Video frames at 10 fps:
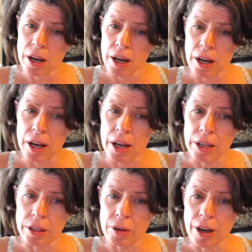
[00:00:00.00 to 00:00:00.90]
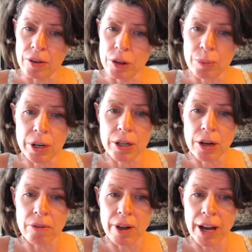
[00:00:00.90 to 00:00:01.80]
You bring
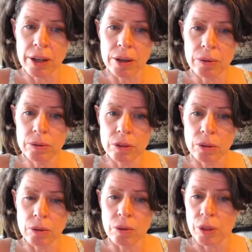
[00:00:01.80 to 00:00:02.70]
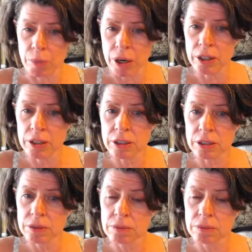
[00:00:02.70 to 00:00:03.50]
no value to the mart,